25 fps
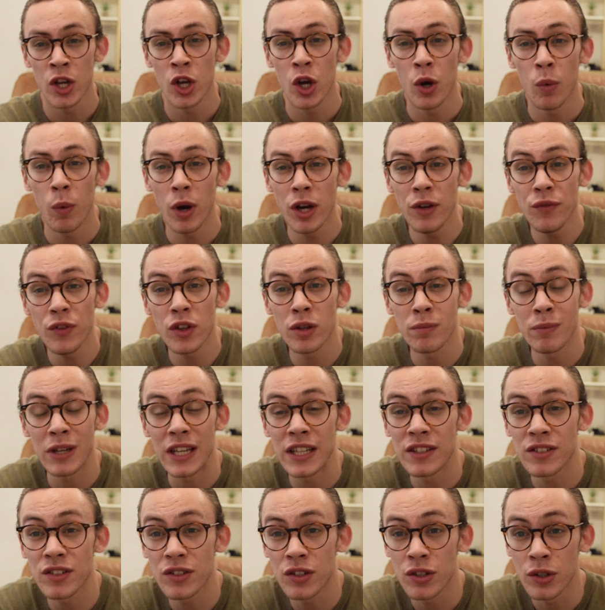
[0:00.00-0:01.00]
One of them
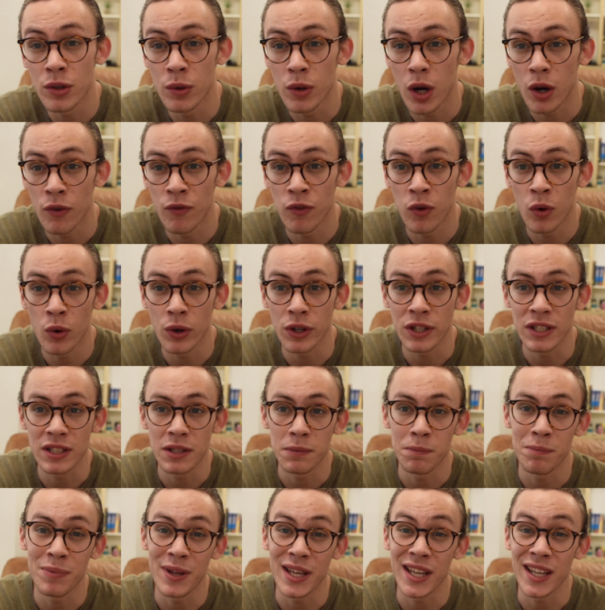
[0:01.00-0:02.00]
is to
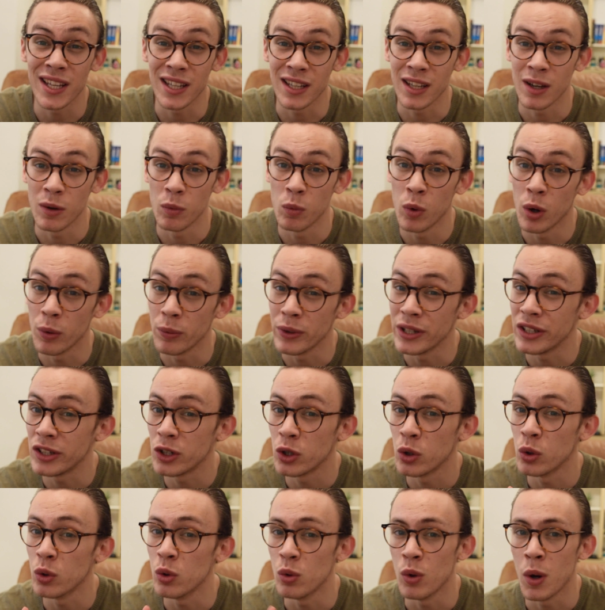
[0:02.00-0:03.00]
avoid being what we
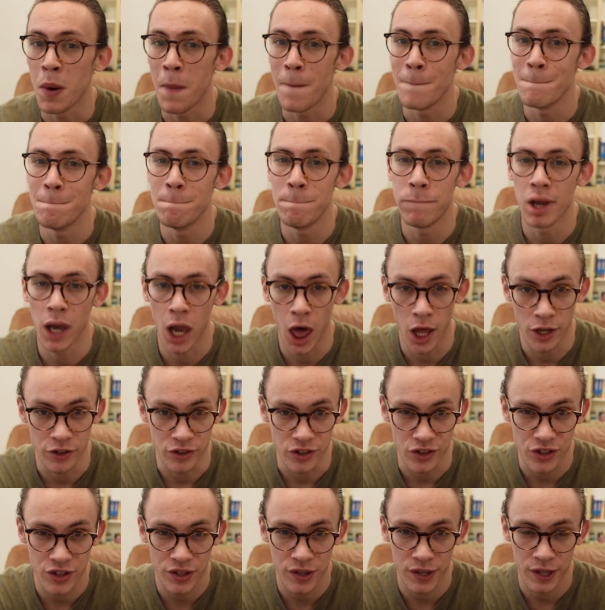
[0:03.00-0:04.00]
call
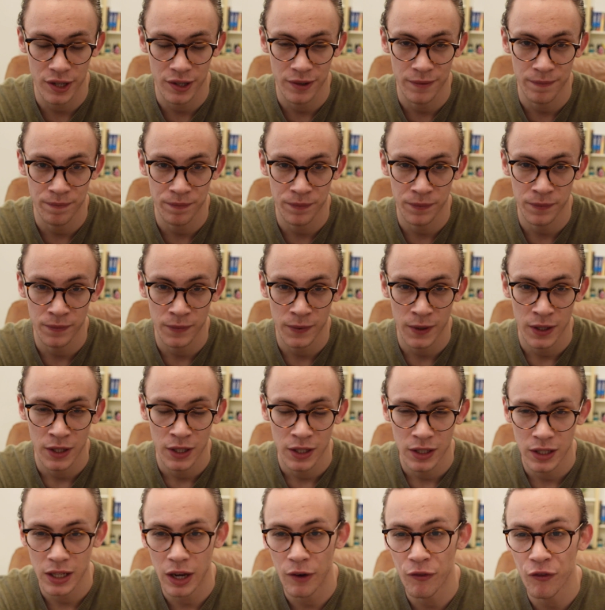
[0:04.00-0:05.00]
blunt.
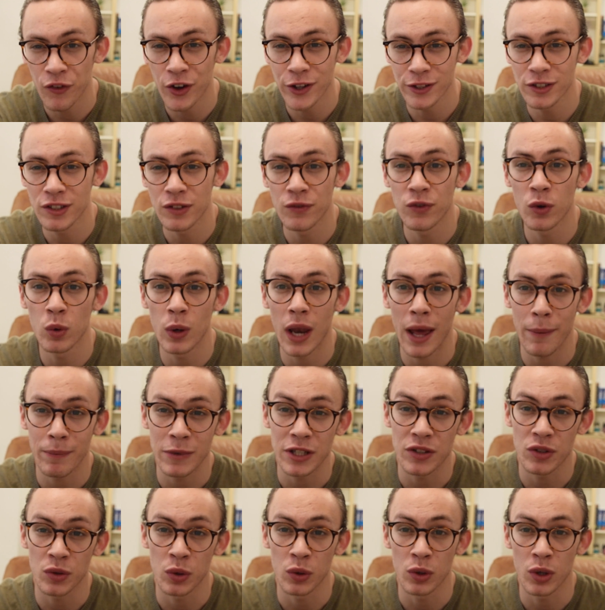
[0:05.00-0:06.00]
Now first of all, let
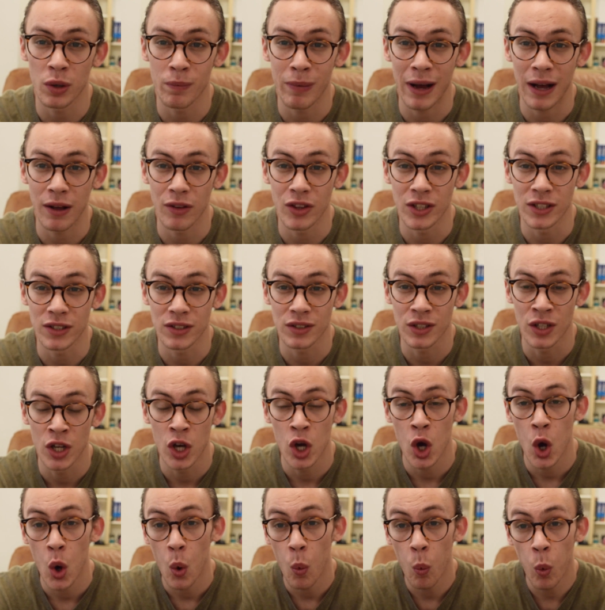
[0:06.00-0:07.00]
me talk about this.
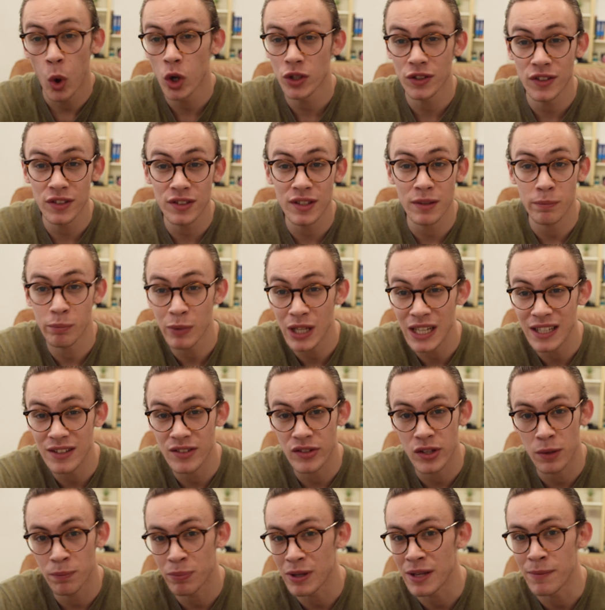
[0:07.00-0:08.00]
What does it mean
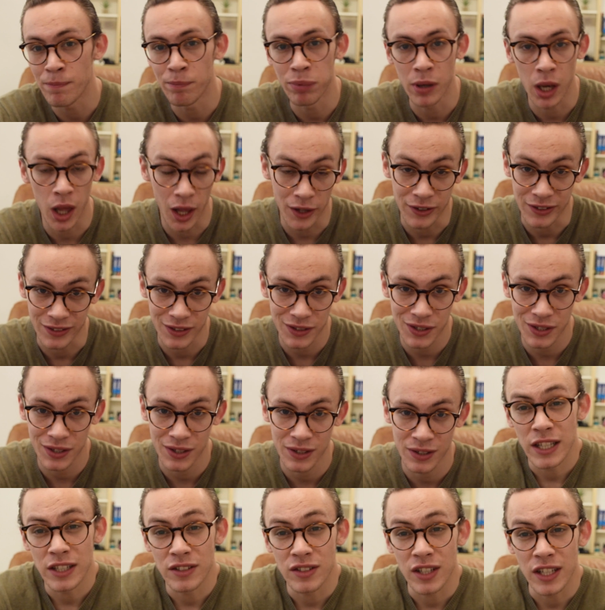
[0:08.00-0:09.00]
to be
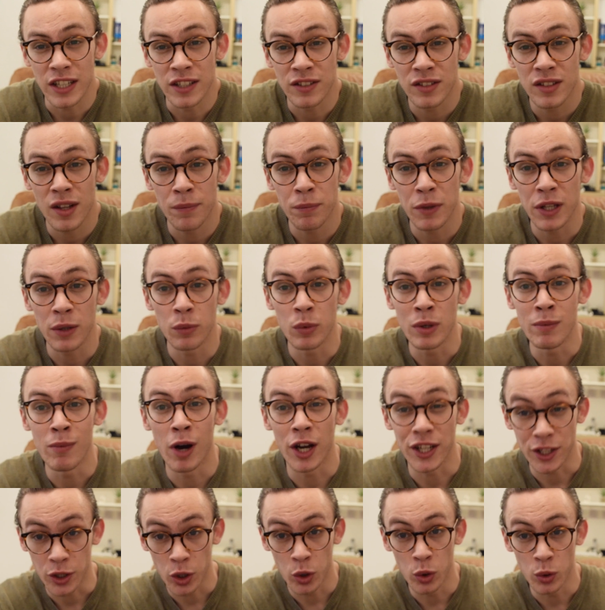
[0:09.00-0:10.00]
blunt? Is something we
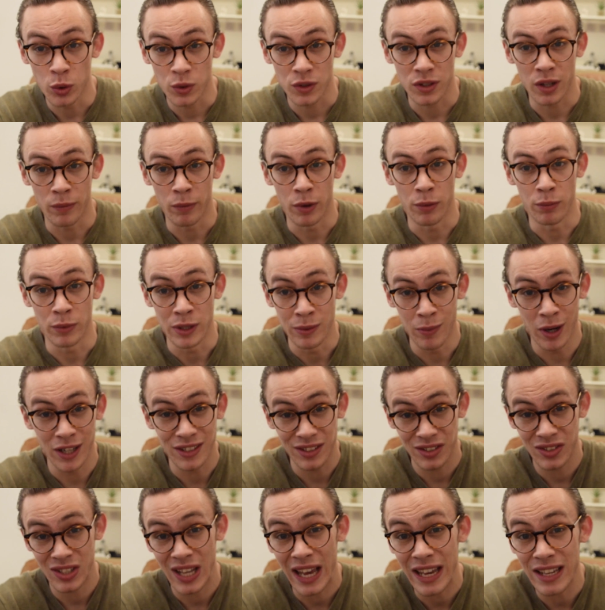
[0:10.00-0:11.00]
might call someone. We
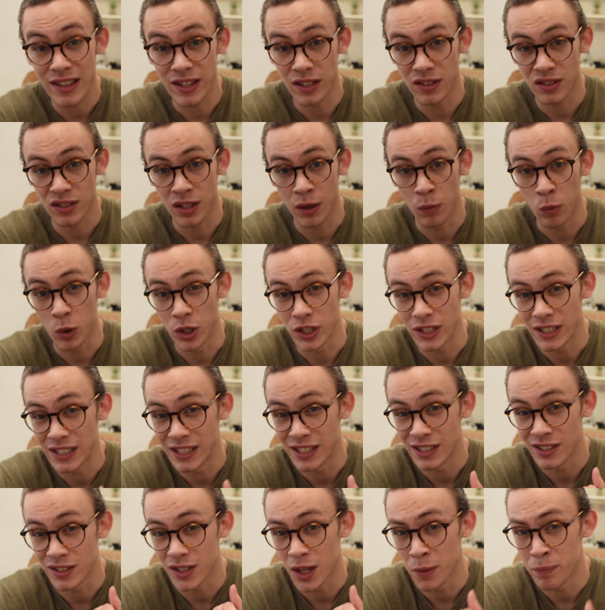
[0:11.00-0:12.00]
might say that someone
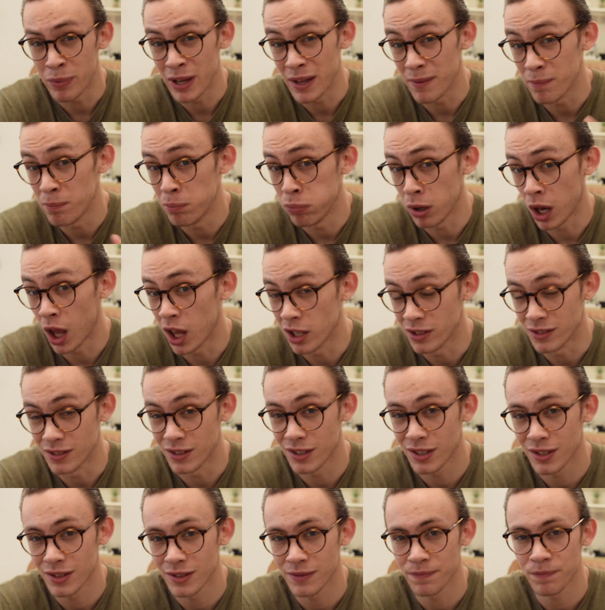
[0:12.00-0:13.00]
is a bit
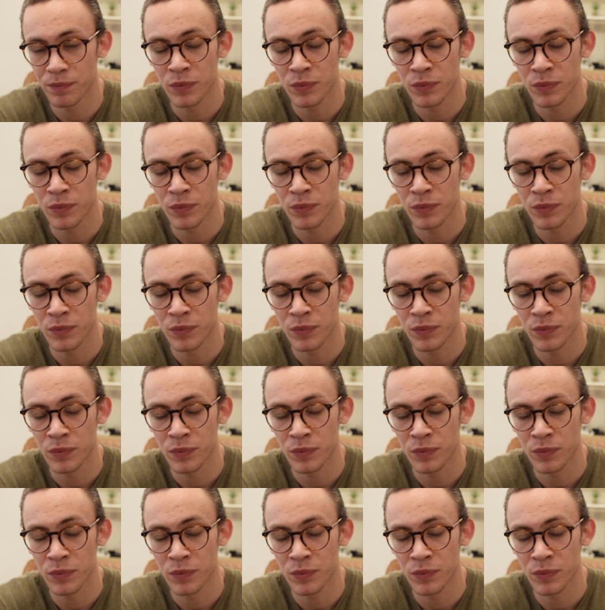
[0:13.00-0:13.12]
blunt.